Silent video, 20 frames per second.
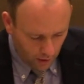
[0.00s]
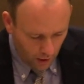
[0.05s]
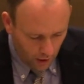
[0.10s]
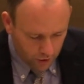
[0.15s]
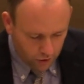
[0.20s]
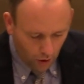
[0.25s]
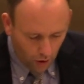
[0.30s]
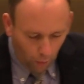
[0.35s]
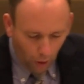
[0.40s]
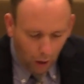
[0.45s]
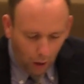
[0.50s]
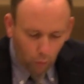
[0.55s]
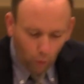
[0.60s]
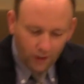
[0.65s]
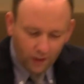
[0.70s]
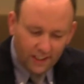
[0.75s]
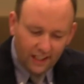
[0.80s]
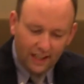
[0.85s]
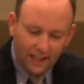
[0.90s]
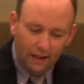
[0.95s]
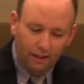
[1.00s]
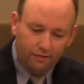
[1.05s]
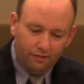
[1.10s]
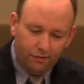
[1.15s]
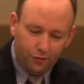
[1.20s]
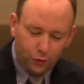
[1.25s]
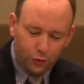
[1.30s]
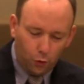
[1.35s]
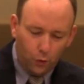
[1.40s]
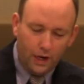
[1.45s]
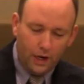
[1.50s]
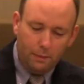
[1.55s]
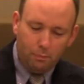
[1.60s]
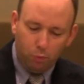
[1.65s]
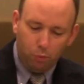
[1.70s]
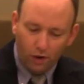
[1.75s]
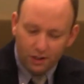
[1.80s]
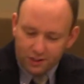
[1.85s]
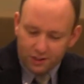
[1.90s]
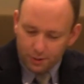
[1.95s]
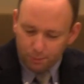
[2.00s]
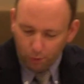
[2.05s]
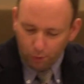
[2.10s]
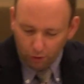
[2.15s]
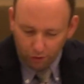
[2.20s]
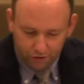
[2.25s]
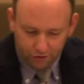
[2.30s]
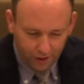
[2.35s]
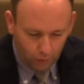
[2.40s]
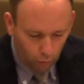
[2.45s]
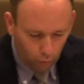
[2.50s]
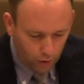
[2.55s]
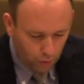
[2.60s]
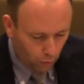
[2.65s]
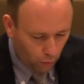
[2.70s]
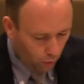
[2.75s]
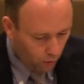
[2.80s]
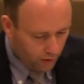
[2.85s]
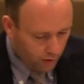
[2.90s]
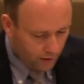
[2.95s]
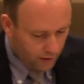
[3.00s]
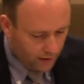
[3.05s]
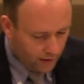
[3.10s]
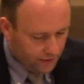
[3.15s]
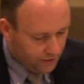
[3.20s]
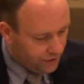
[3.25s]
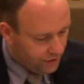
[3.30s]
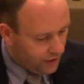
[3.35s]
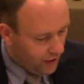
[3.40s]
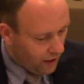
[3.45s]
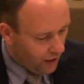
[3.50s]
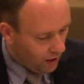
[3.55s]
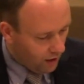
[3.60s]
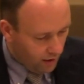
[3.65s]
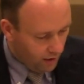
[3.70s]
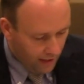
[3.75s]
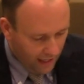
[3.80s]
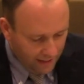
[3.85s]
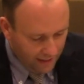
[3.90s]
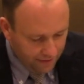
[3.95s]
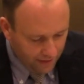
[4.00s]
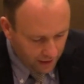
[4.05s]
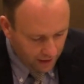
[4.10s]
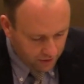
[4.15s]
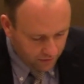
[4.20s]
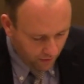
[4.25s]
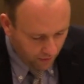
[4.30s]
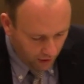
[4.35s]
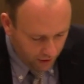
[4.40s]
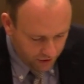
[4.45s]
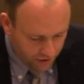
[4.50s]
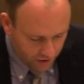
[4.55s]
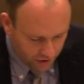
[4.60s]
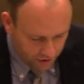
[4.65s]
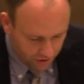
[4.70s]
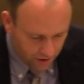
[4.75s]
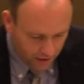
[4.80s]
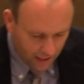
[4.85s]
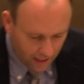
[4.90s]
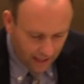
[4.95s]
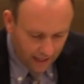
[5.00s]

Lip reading: So I want to give three principles that we will consider in these verses.